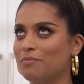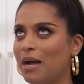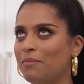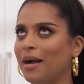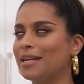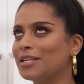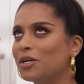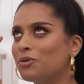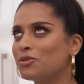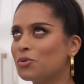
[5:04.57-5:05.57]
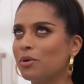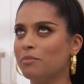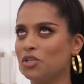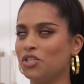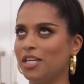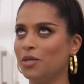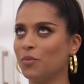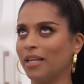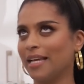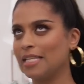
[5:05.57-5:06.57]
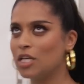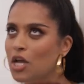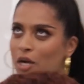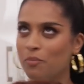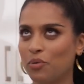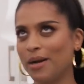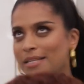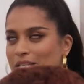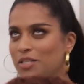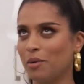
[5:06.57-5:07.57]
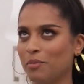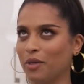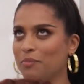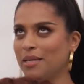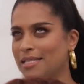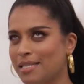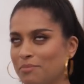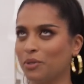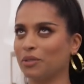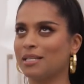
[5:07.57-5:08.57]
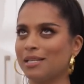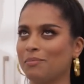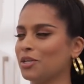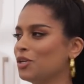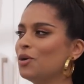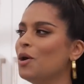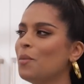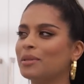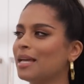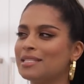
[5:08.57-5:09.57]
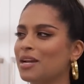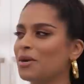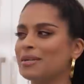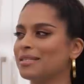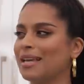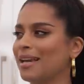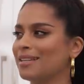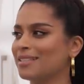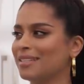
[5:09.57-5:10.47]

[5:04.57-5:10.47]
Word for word: in my mind it goes through a machine where like gets compressed into a million pieces and built into something new, but that's not always the case.